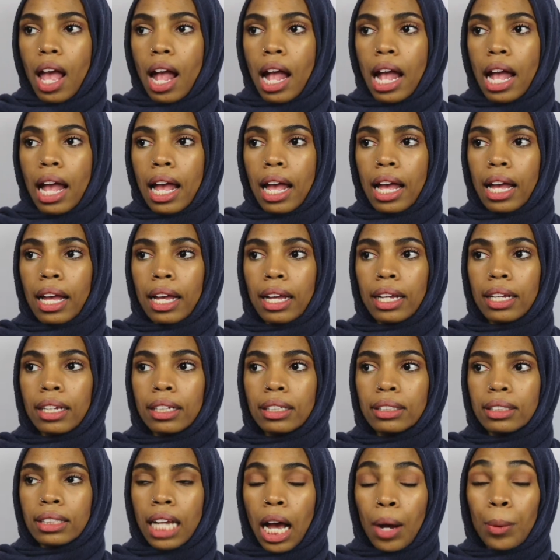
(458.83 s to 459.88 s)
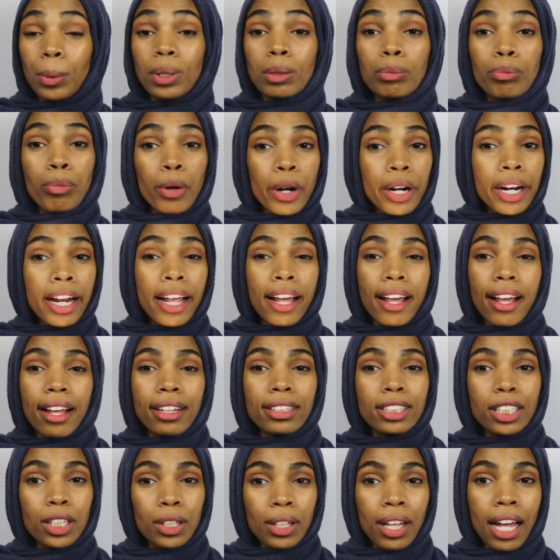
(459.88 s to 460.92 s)
and I would burn it
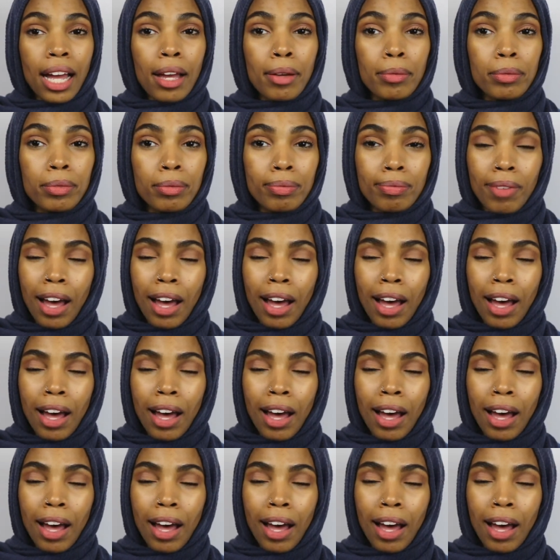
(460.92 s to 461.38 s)
until I